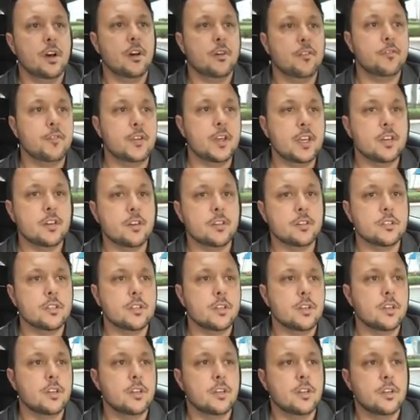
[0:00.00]
field
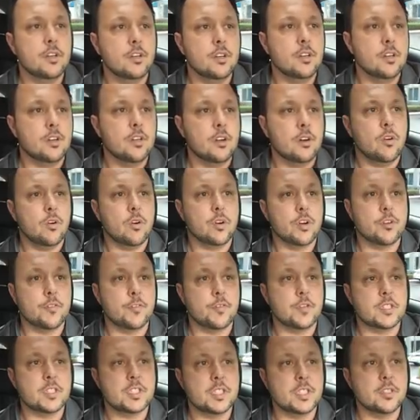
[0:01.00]
or your
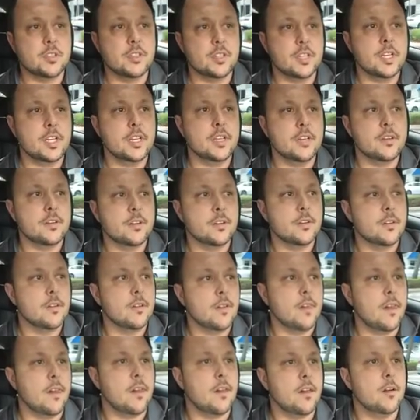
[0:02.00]
facility.
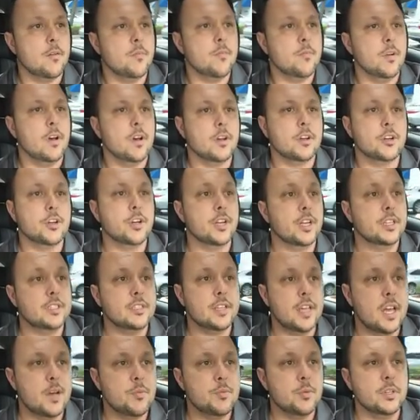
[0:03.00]
A good
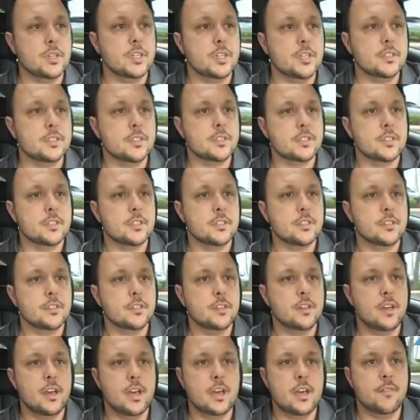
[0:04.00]
example is
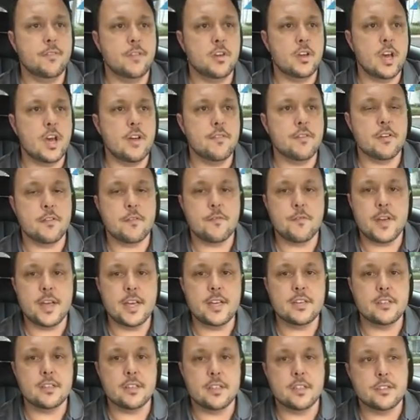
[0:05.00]
if you have your
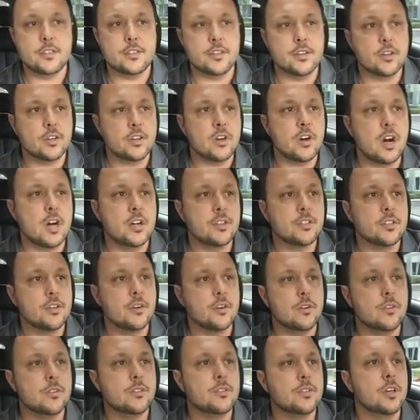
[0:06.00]
phase list or your cost
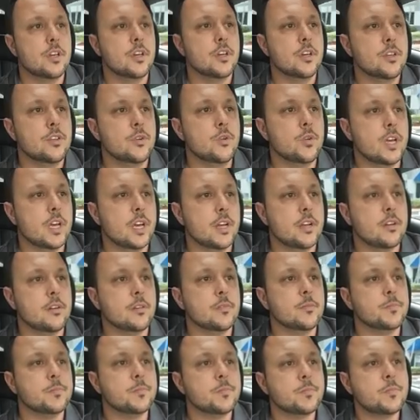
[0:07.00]
codes, you
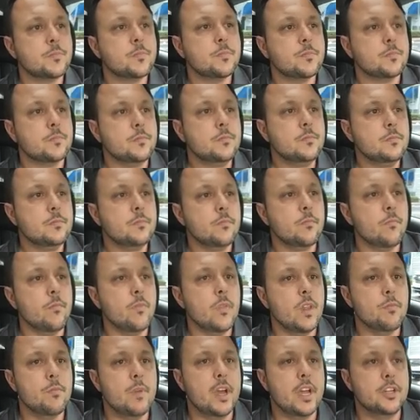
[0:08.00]
can
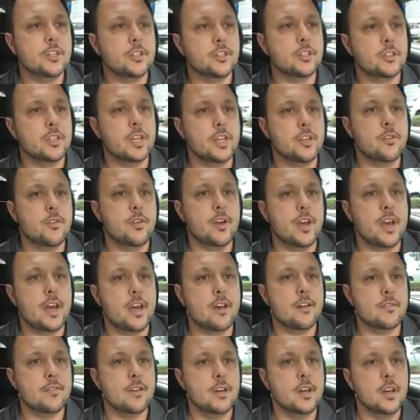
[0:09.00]
make sure that you
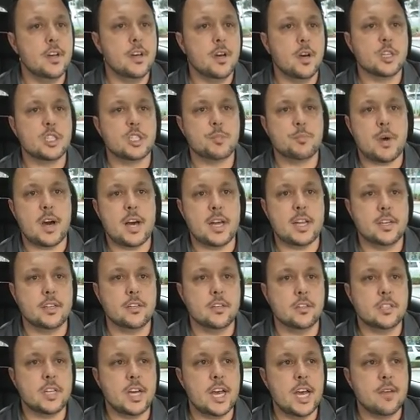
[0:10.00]
have a spot on
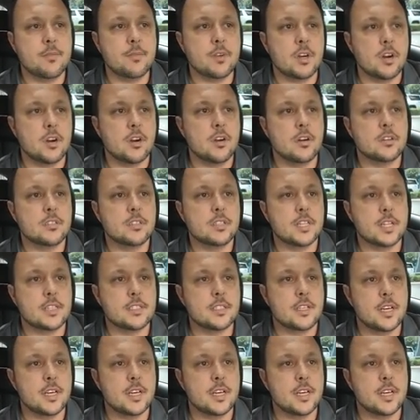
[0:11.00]
your time cards that